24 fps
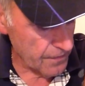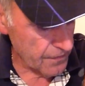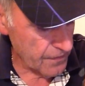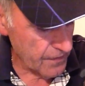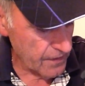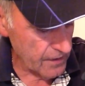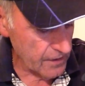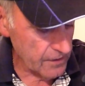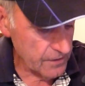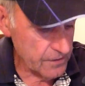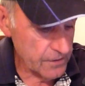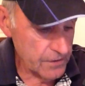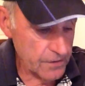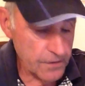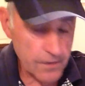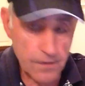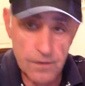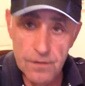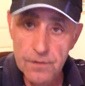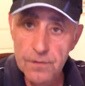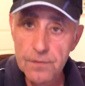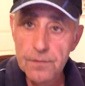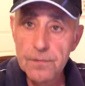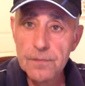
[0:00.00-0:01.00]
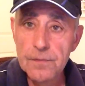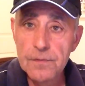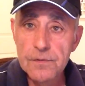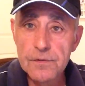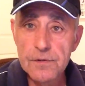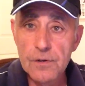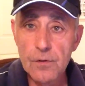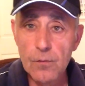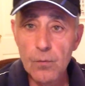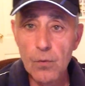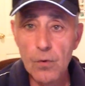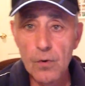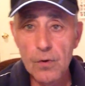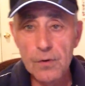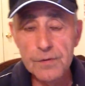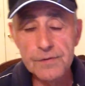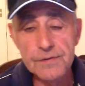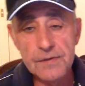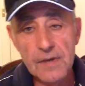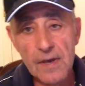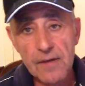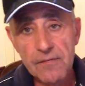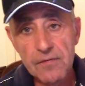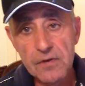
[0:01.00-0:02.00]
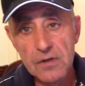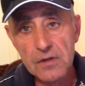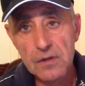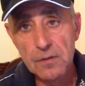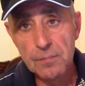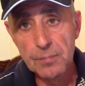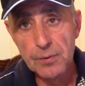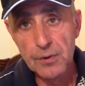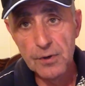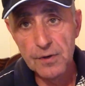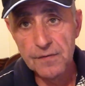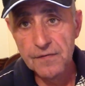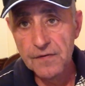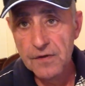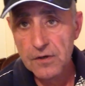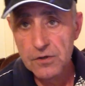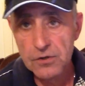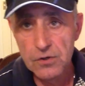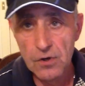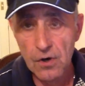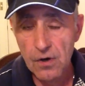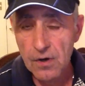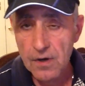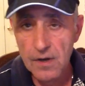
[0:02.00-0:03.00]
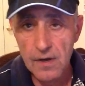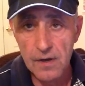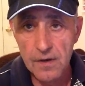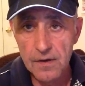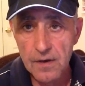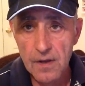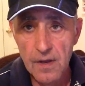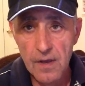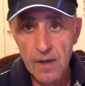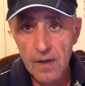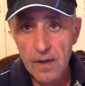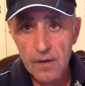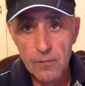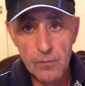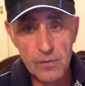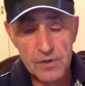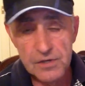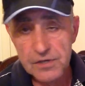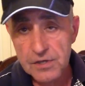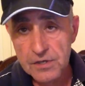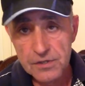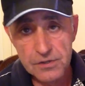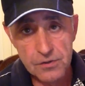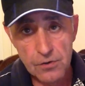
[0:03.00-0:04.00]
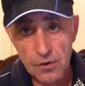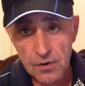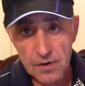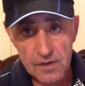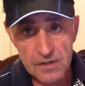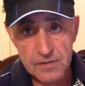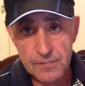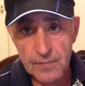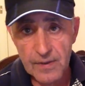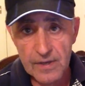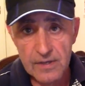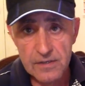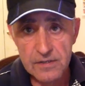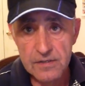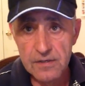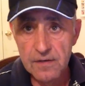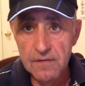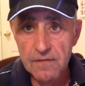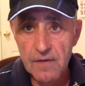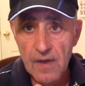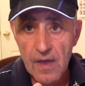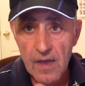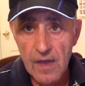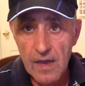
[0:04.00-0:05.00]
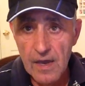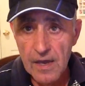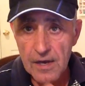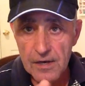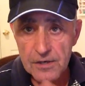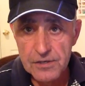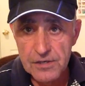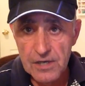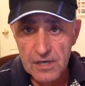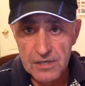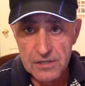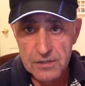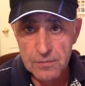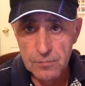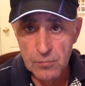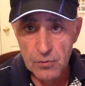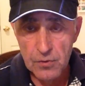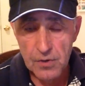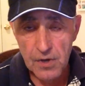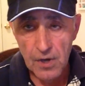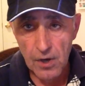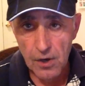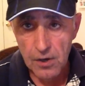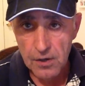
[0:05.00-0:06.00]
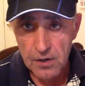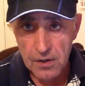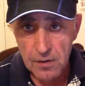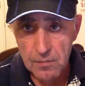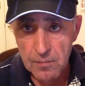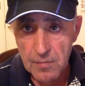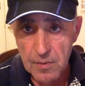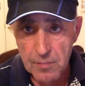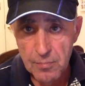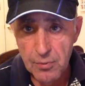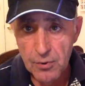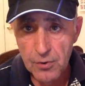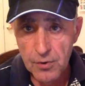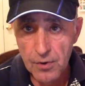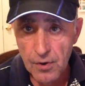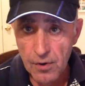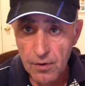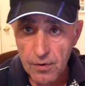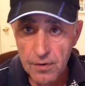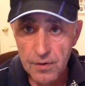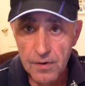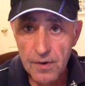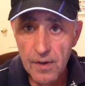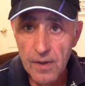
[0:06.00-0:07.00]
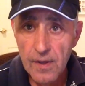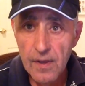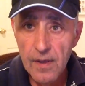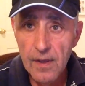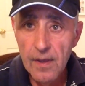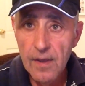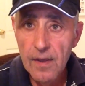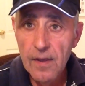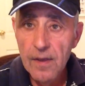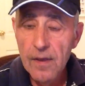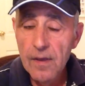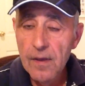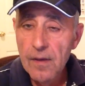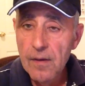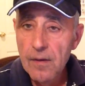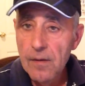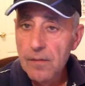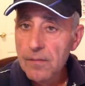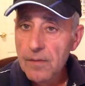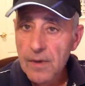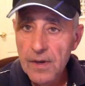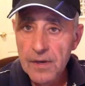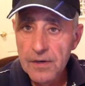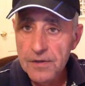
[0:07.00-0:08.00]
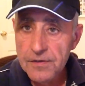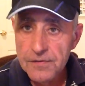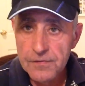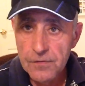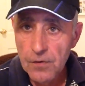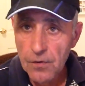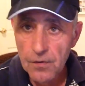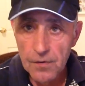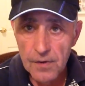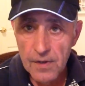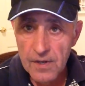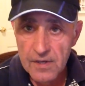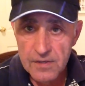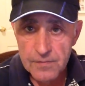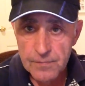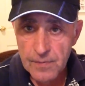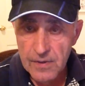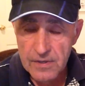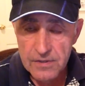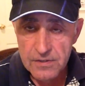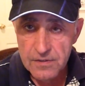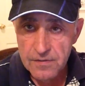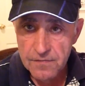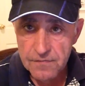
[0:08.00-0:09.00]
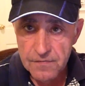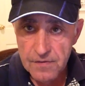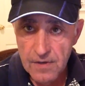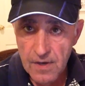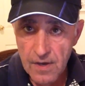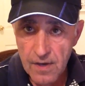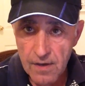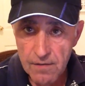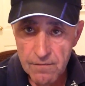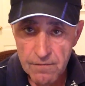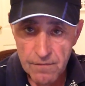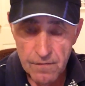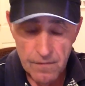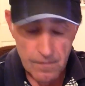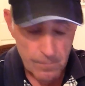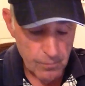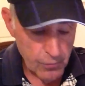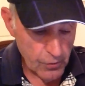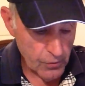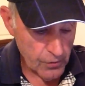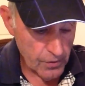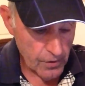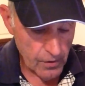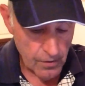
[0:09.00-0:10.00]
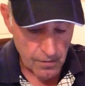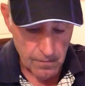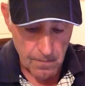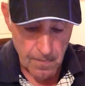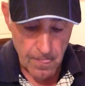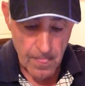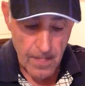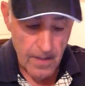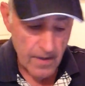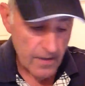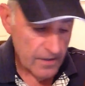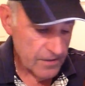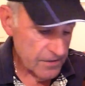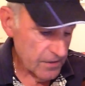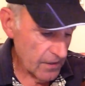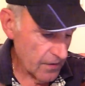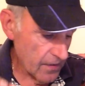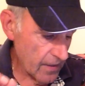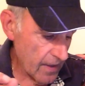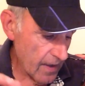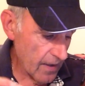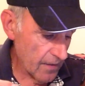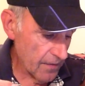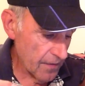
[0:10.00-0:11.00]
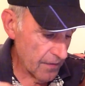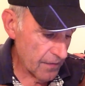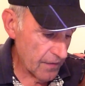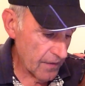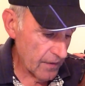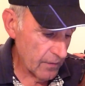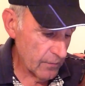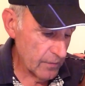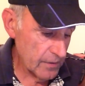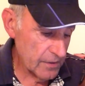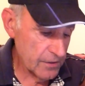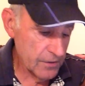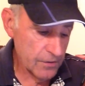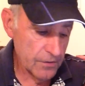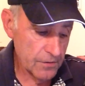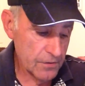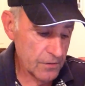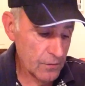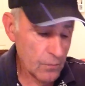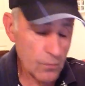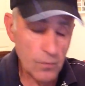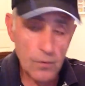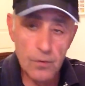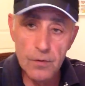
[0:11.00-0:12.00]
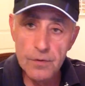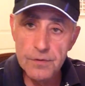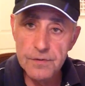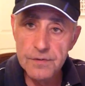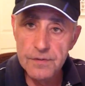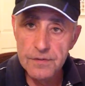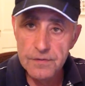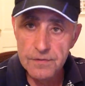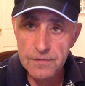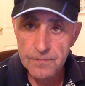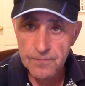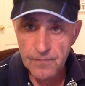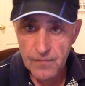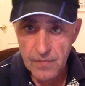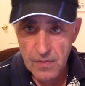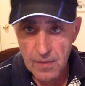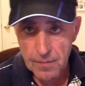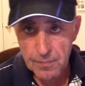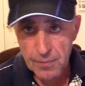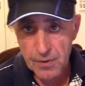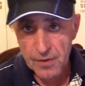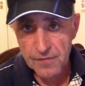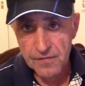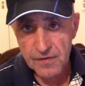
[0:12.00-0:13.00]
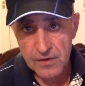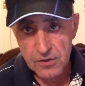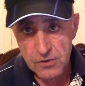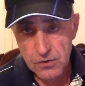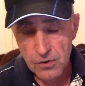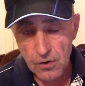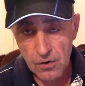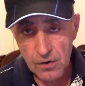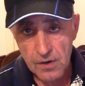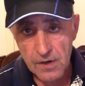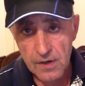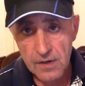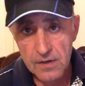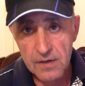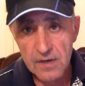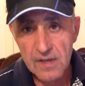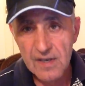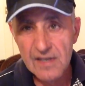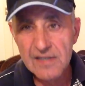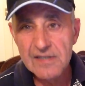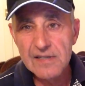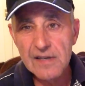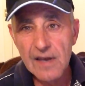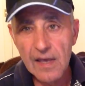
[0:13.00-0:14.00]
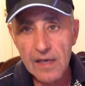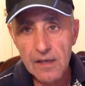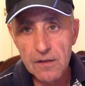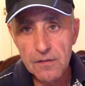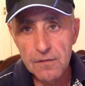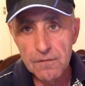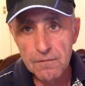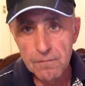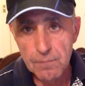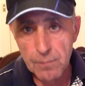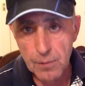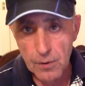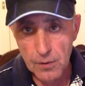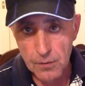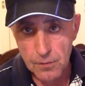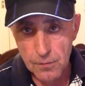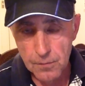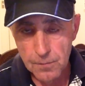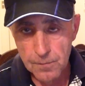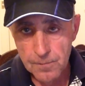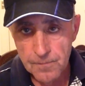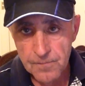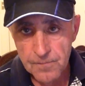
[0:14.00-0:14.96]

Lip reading: thing to do towards having the perfect shotgun, which is not expensive, an adjustable comb can be put on, and it's not expensive to have put on. So the other thing we do towards the perfect shotgun is length of pull.